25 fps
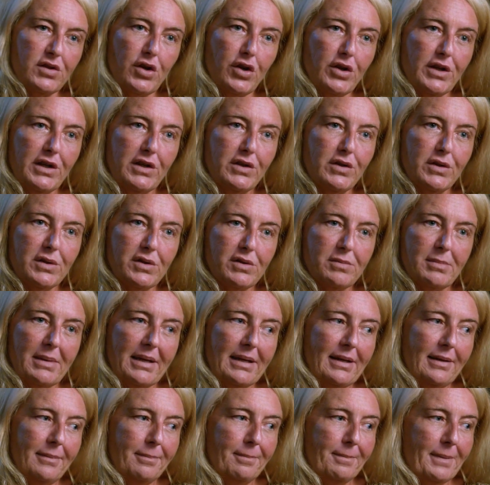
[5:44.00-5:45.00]
don't interest
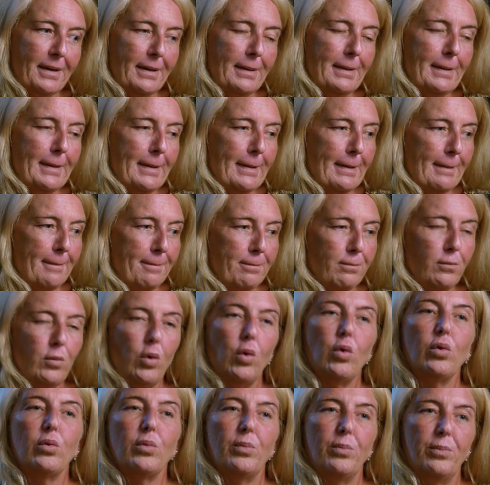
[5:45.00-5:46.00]
me, but
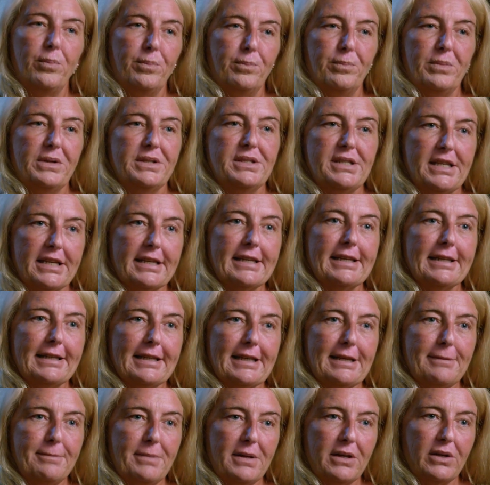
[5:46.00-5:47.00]
more
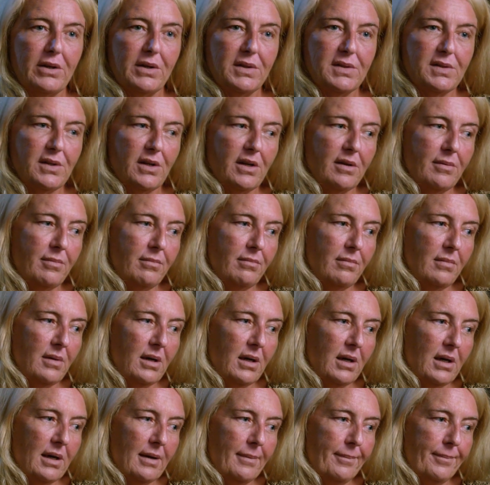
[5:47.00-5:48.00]
particularly because I'm
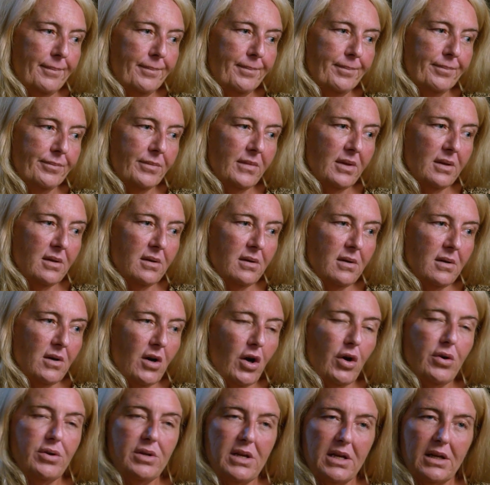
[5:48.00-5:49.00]
um,
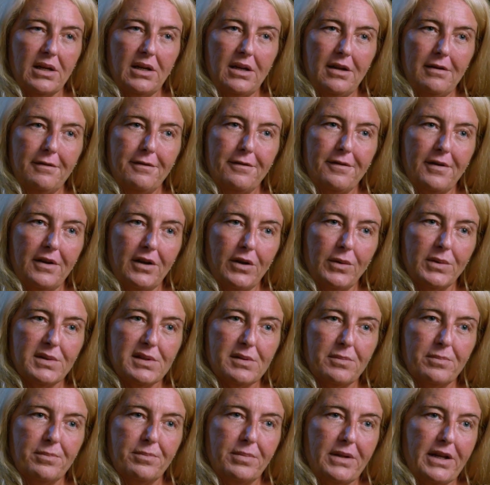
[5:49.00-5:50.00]
O negative, and I was
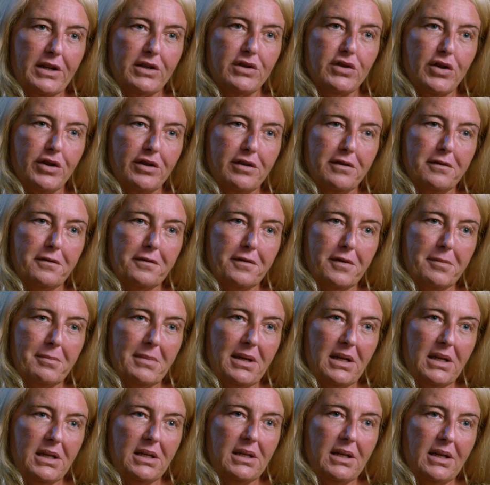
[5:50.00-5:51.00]
a blood donor for
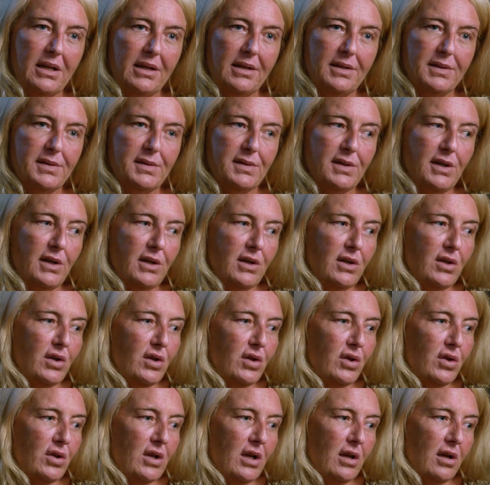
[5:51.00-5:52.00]
many years.
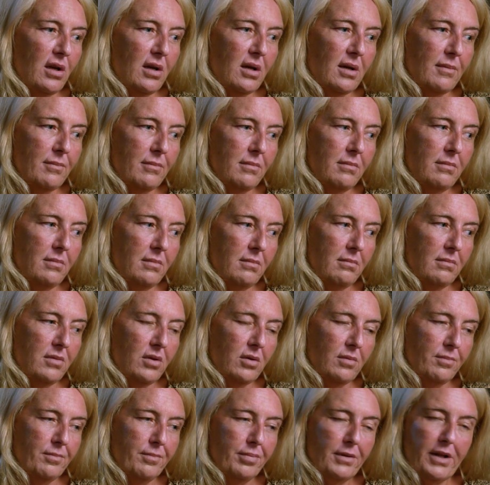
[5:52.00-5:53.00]
Um,
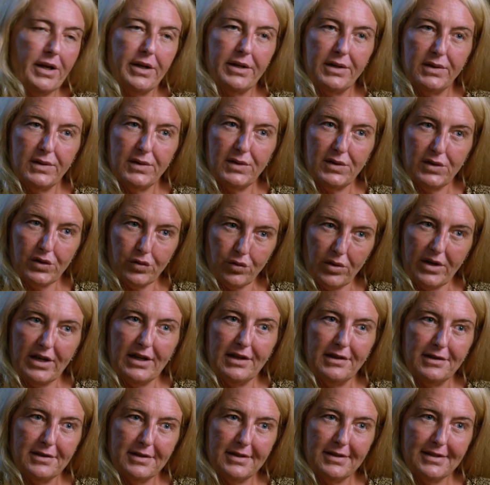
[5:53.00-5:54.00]
your blood is
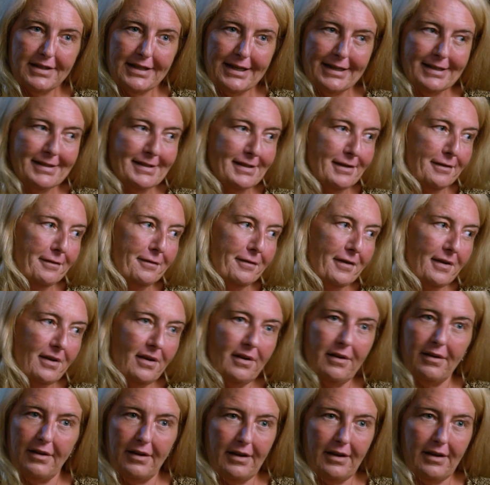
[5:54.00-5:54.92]
screened and tested for